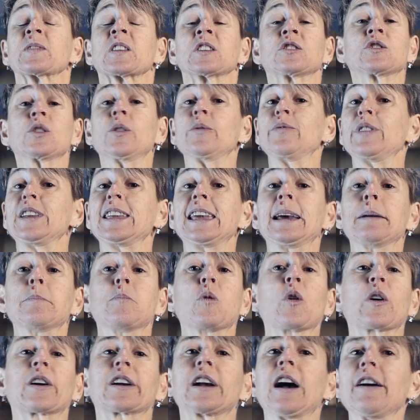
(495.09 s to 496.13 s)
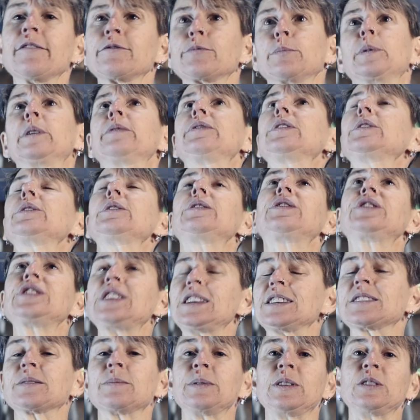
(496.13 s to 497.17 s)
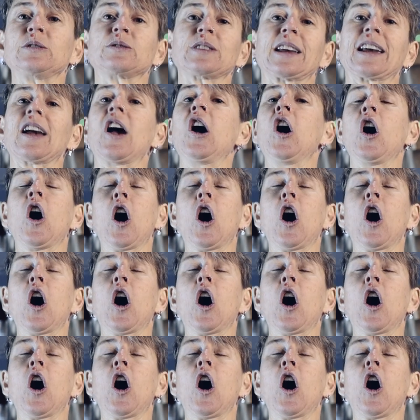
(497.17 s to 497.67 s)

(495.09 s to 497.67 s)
So if we get more comfortable, if you see somebody who's like